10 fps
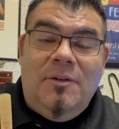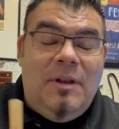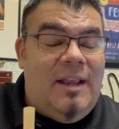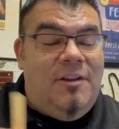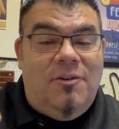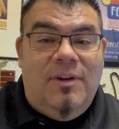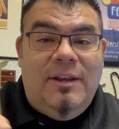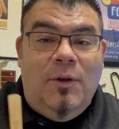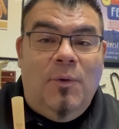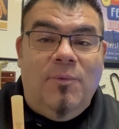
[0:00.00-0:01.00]
I could create
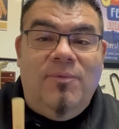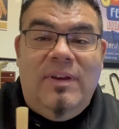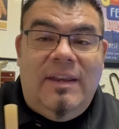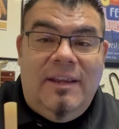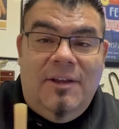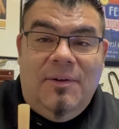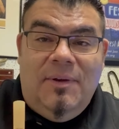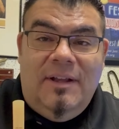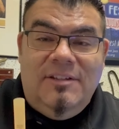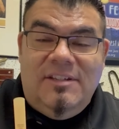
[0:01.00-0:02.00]
a whole video
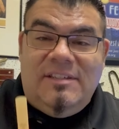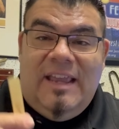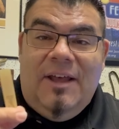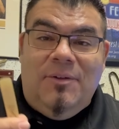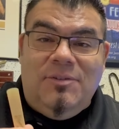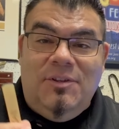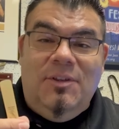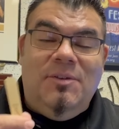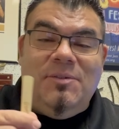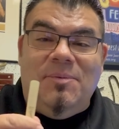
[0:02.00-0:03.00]
on just how to
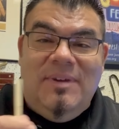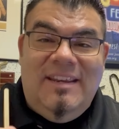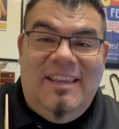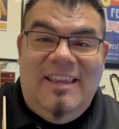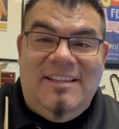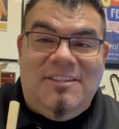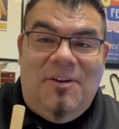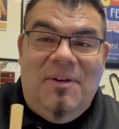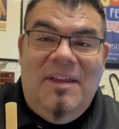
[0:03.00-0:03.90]
use a Reed Geek, so